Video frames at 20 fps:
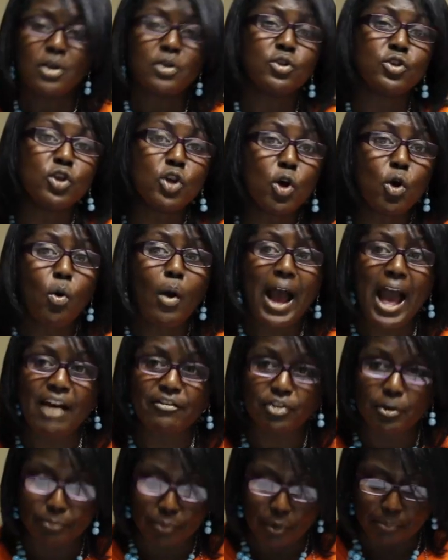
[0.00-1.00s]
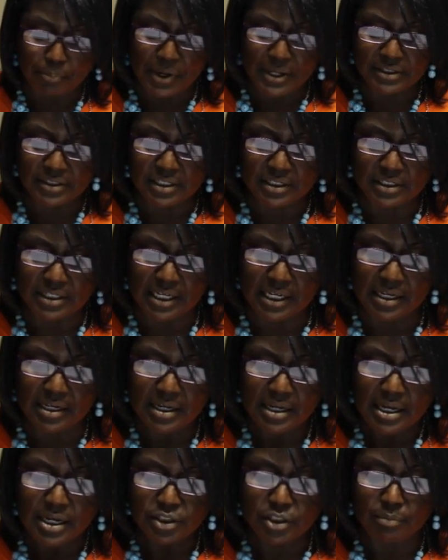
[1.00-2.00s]
You have the propensity
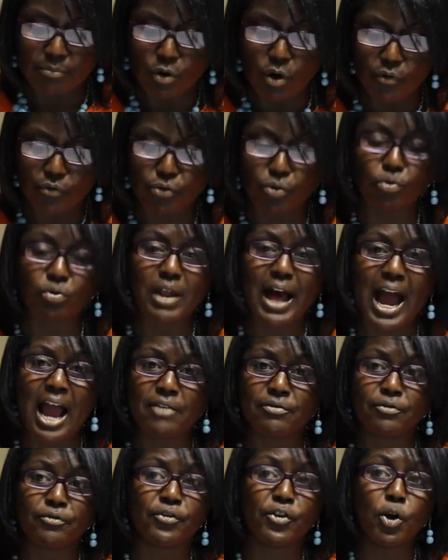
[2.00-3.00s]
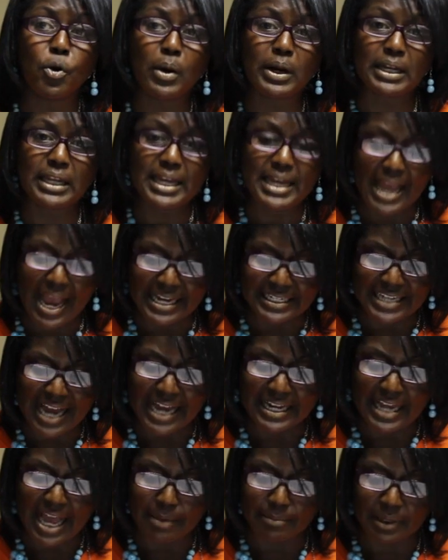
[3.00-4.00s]
to move through life fluidly and
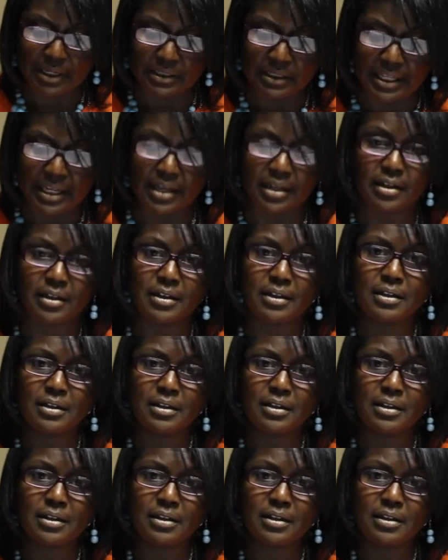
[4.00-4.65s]
dynamically,